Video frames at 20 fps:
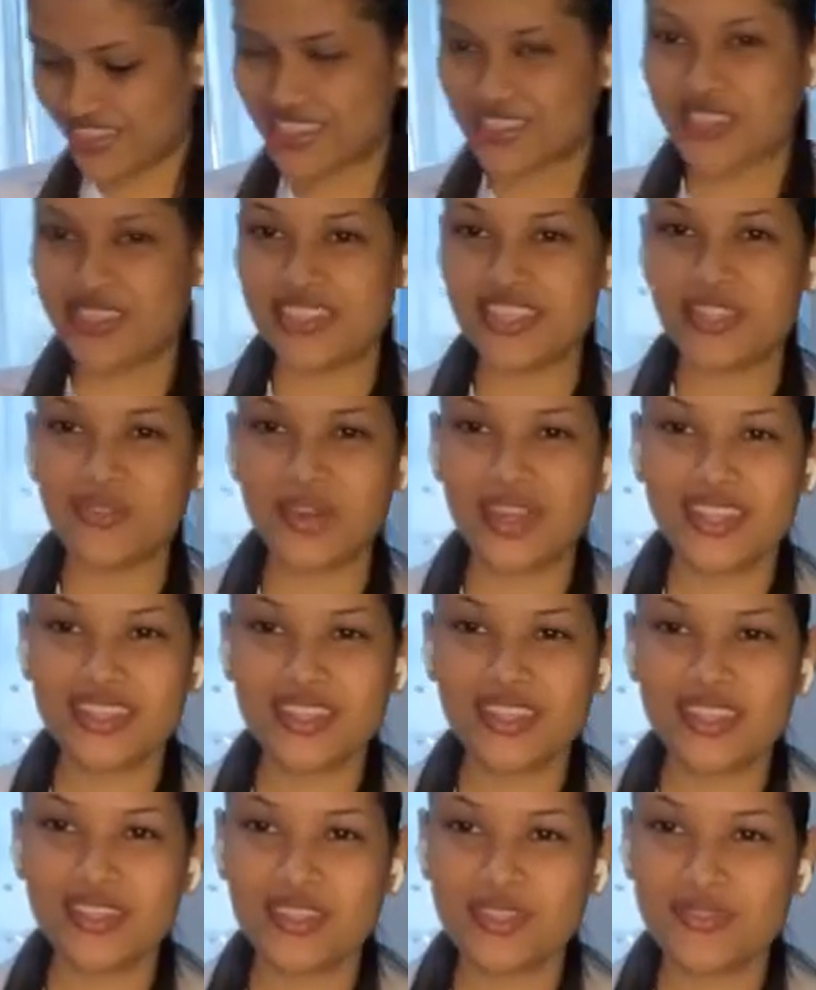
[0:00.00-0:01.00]
So I see quite a
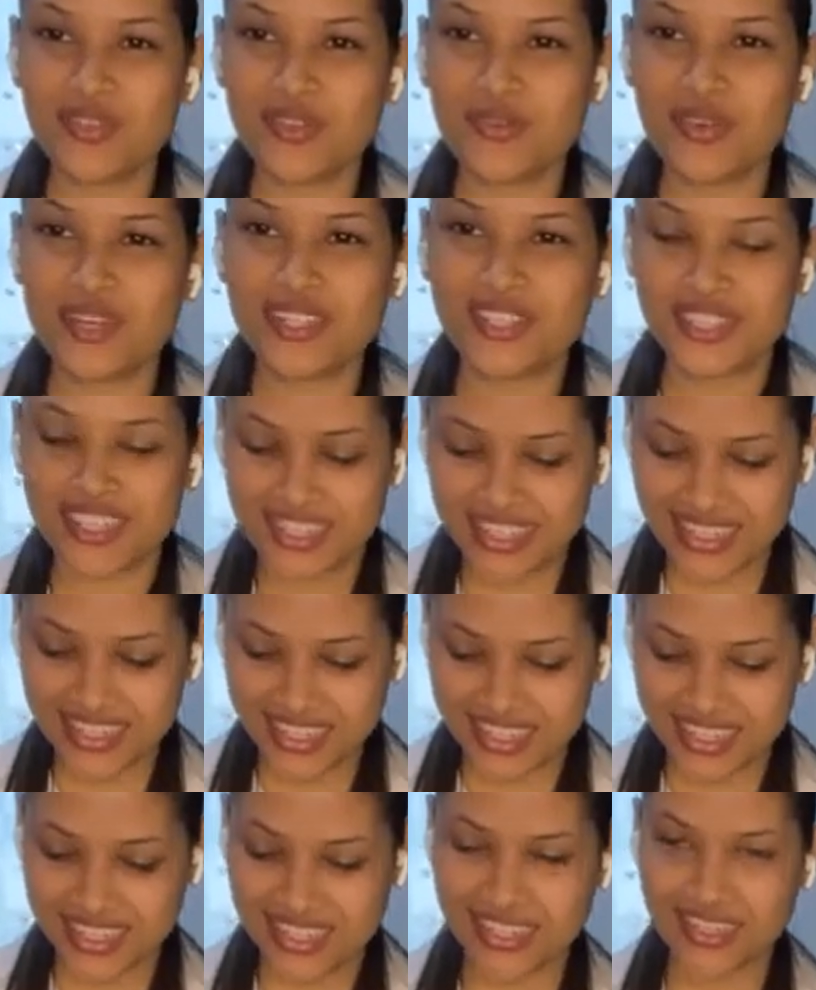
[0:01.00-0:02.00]
lot of you watching
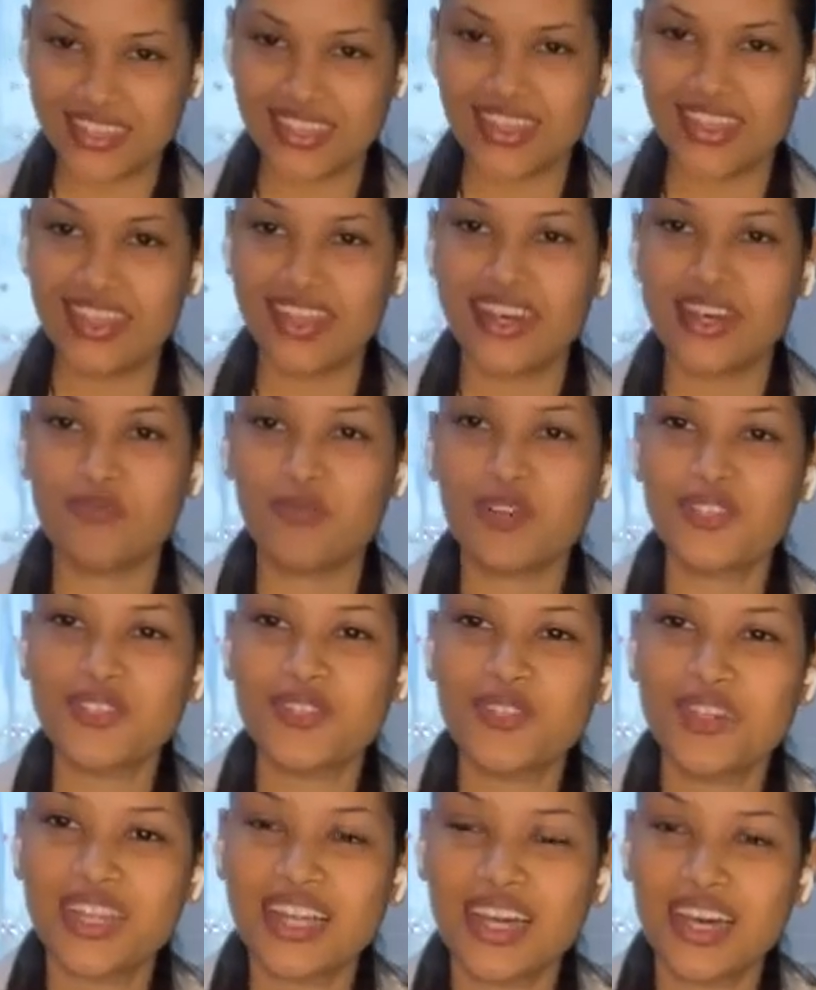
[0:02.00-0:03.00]
today. I'm also
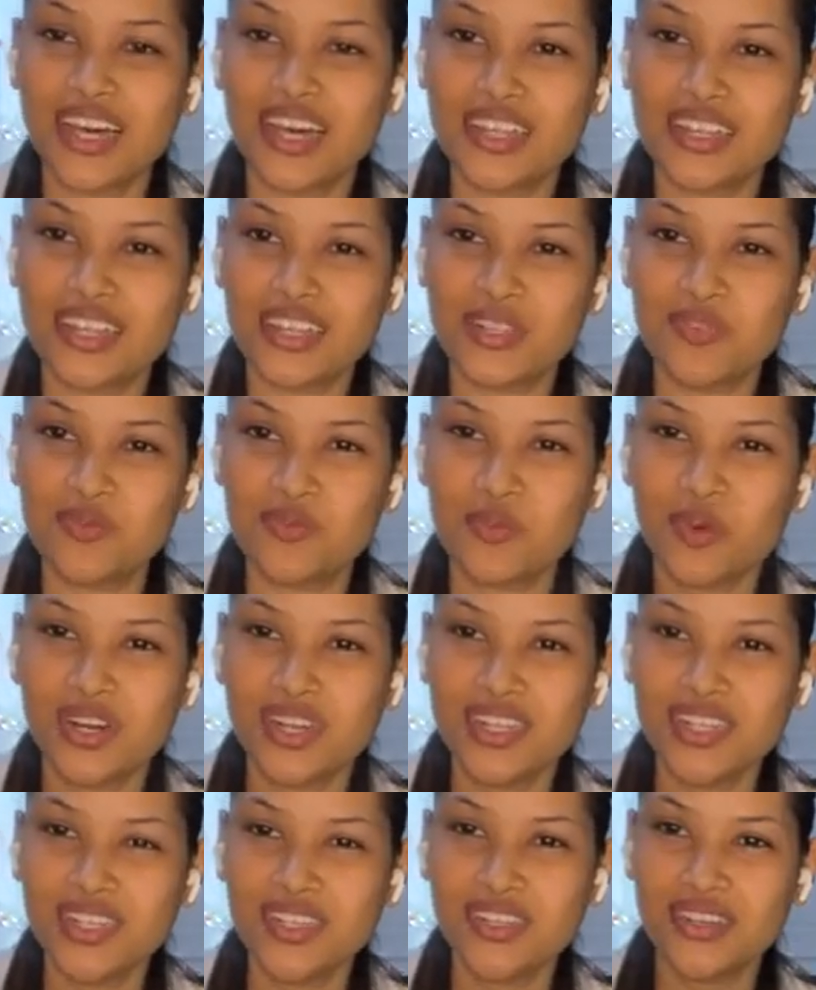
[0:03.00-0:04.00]
going to add in
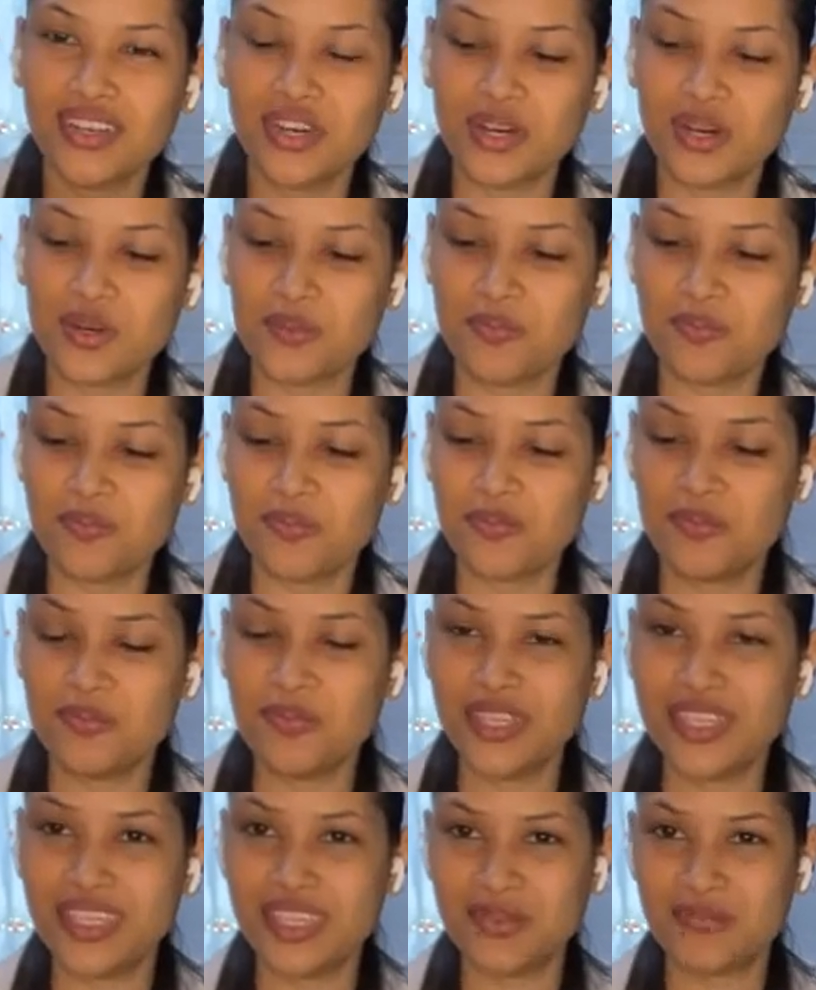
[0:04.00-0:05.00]
one
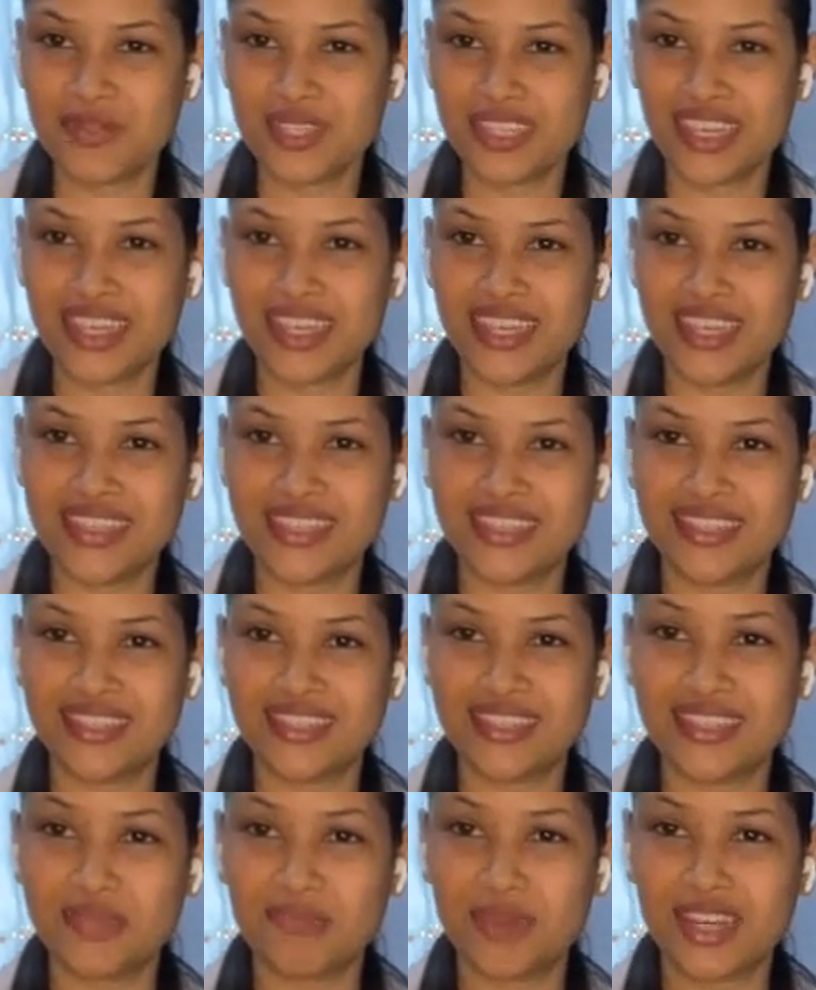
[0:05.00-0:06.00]
medium-sized
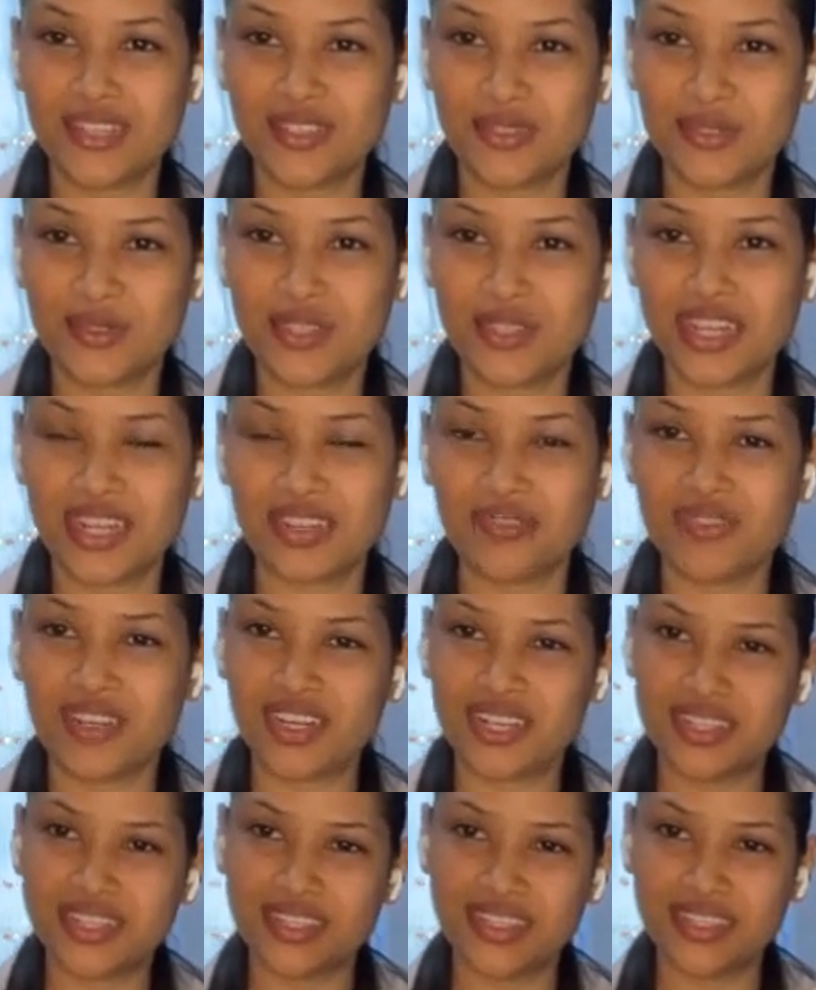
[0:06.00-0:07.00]
tomato that I've
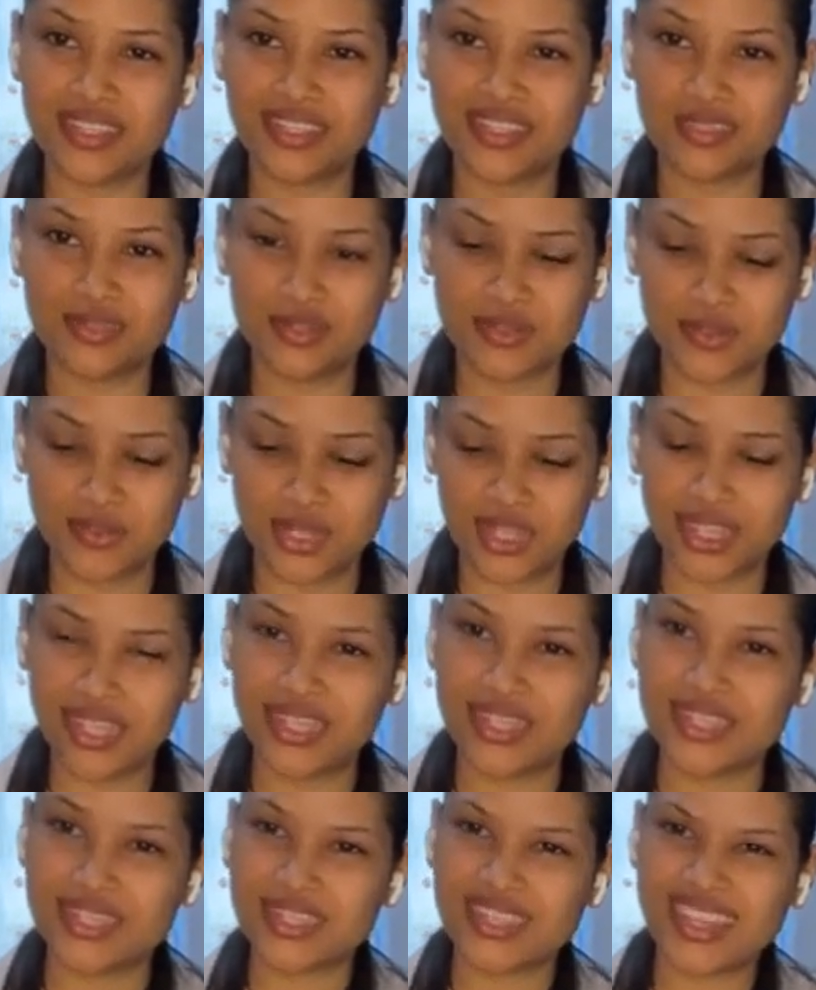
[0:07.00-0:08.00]
cut into
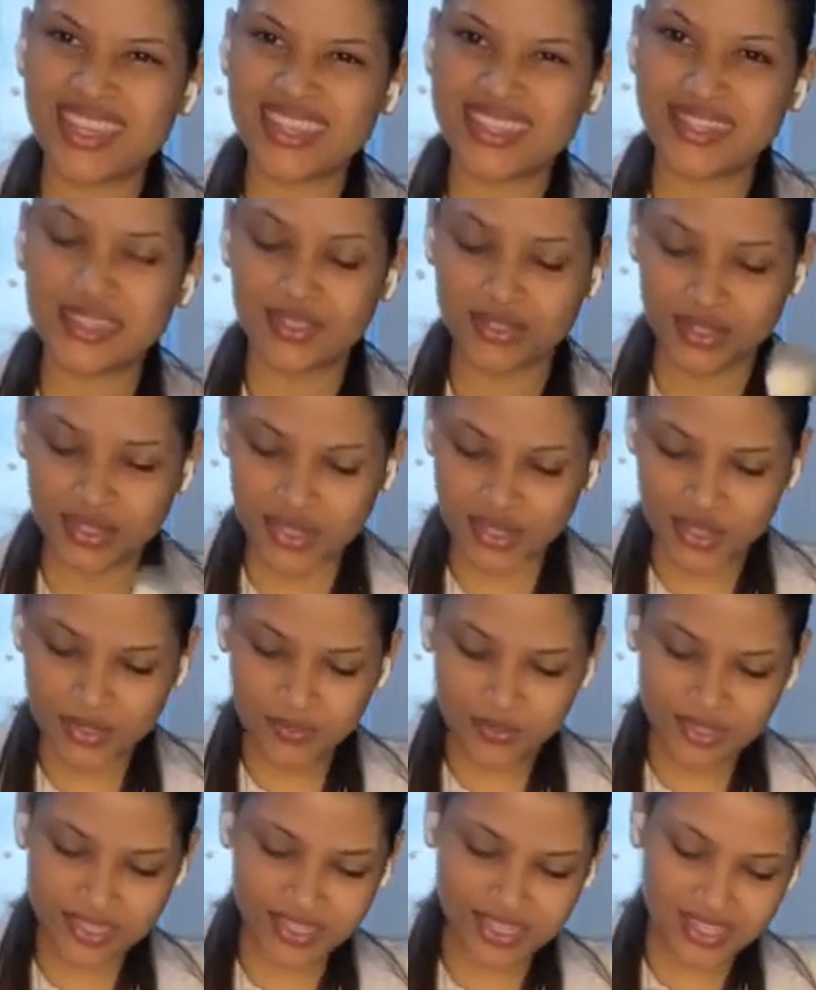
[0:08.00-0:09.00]
nice little
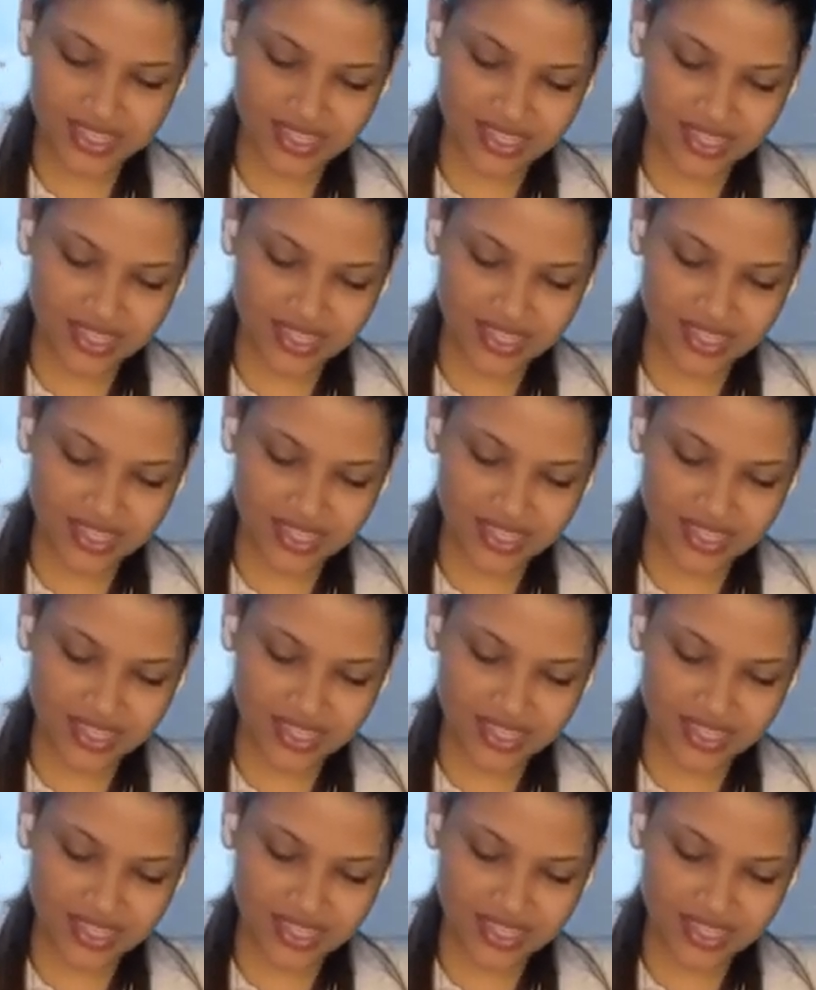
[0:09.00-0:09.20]
cubes.